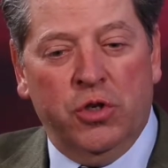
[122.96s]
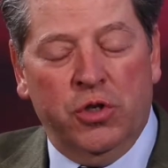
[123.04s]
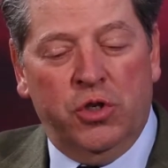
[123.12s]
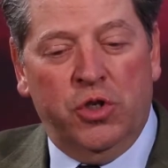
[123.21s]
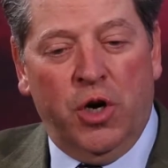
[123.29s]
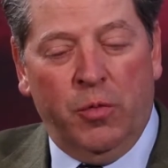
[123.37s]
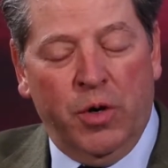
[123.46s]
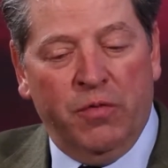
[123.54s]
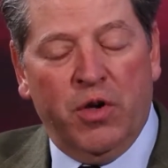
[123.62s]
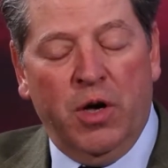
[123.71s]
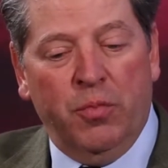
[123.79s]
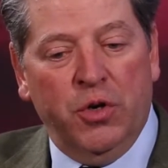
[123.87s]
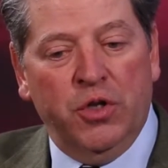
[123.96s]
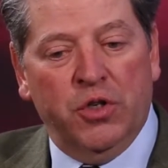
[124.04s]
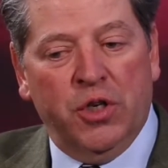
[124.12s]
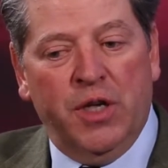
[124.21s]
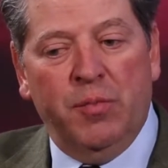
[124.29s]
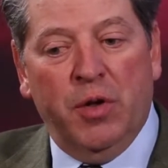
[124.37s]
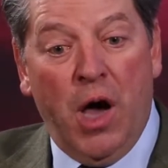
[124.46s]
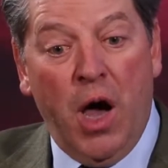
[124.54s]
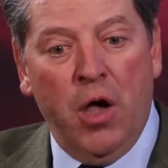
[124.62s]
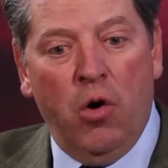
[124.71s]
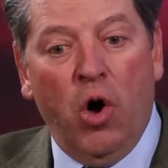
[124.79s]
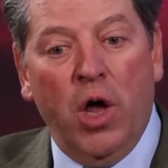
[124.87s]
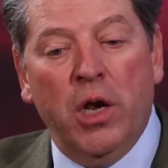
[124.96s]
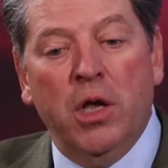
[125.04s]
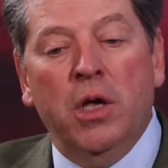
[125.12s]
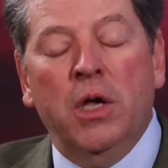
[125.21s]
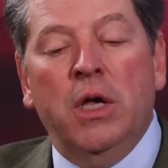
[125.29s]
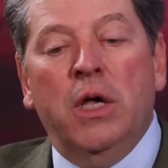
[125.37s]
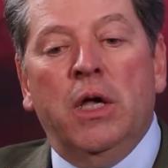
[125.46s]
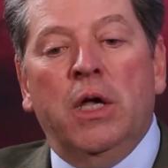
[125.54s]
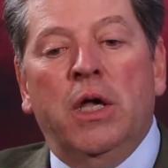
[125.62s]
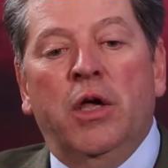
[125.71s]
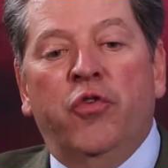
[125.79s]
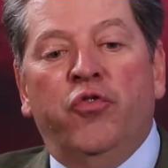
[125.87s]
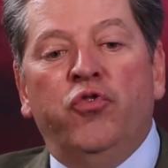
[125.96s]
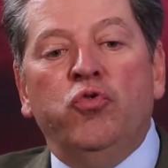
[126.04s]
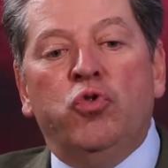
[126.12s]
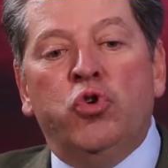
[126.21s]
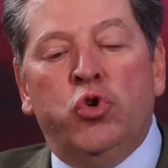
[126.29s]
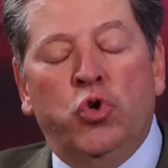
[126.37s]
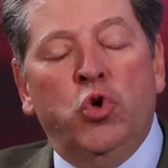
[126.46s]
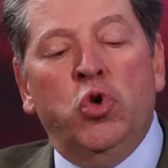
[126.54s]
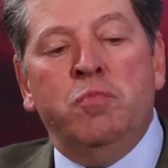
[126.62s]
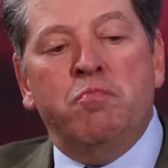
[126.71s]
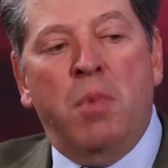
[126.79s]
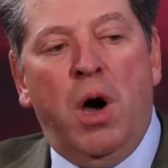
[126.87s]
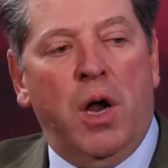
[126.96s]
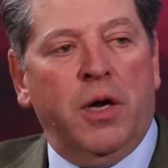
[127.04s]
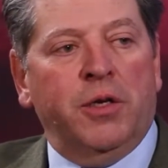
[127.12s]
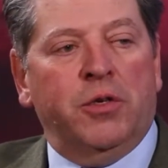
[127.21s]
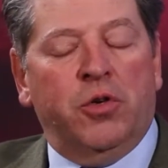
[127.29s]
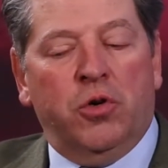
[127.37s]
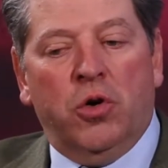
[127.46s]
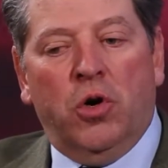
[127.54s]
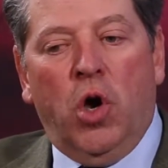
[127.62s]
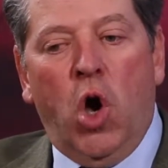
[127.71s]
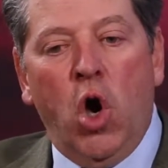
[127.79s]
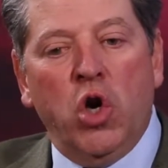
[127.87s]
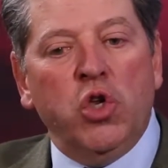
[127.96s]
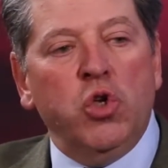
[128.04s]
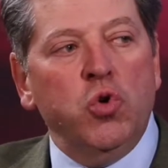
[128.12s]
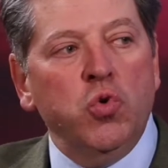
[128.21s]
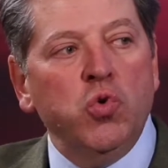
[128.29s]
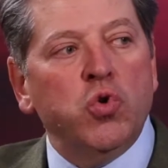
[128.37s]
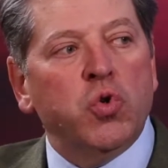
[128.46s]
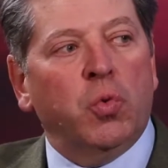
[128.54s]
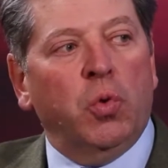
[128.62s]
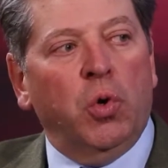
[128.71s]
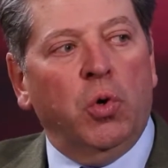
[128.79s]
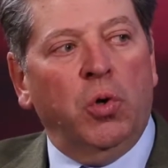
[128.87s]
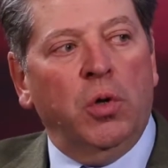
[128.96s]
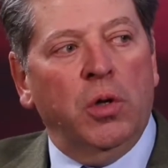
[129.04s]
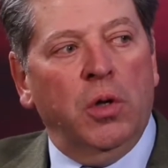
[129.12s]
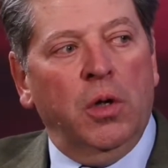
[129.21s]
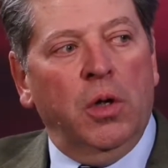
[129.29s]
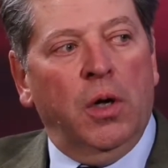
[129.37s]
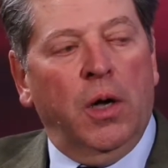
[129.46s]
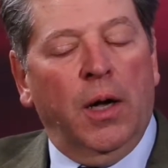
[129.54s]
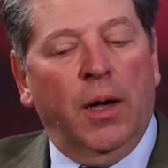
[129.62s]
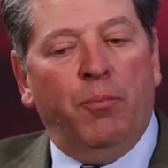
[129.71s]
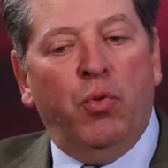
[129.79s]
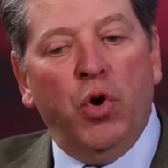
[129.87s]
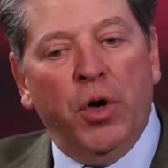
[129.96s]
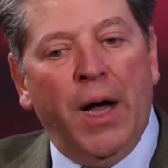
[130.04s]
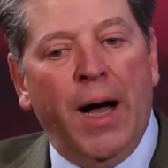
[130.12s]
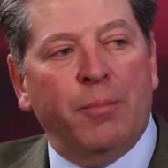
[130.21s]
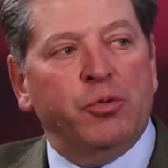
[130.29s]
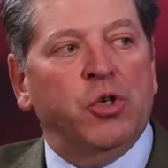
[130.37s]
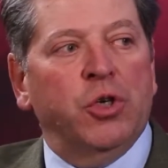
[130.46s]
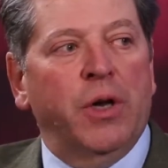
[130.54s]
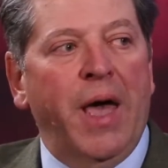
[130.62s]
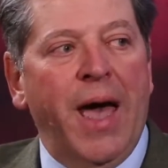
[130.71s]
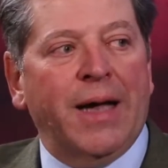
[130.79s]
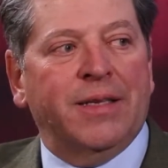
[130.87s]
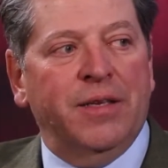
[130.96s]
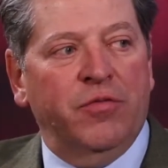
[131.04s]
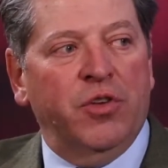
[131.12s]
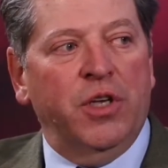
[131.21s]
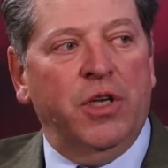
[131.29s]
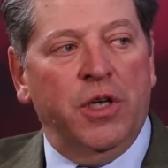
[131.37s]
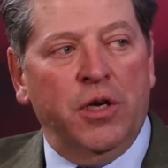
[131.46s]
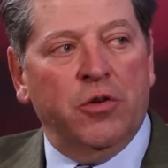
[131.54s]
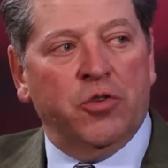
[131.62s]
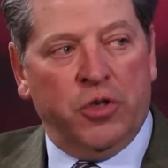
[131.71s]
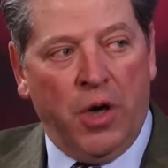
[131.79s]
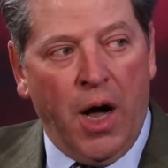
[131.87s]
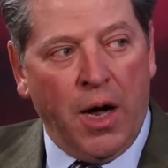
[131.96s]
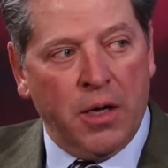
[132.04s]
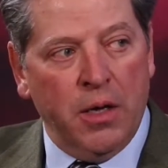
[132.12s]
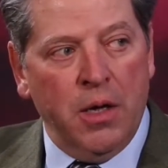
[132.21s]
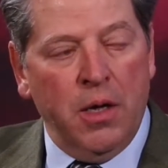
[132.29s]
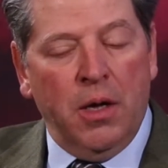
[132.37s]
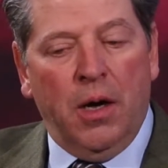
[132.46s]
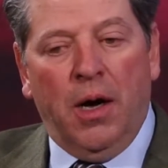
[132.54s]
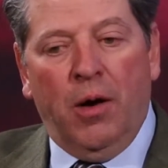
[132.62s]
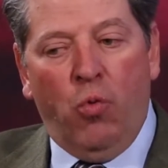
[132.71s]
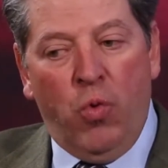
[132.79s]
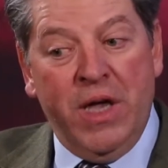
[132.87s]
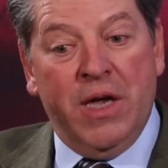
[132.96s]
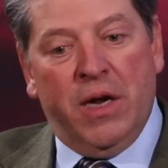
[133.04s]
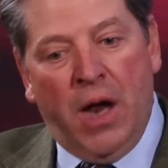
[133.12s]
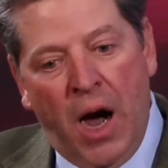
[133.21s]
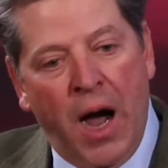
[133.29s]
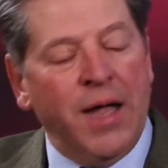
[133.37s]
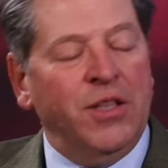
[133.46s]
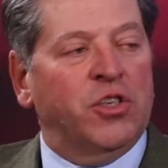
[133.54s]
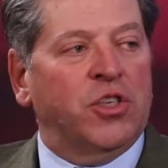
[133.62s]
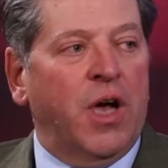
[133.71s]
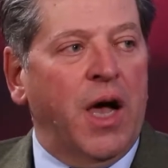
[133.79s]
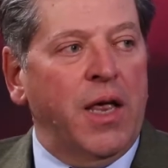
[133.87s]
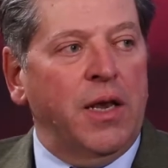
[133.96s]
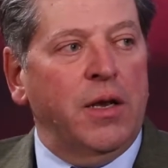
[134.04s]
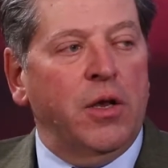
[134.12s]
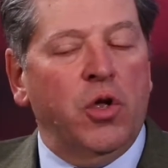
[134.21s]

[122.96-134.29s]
and chairmen of companies to keep an eye on is you should monitor unusual put option activity in your stock. We, in hindsight,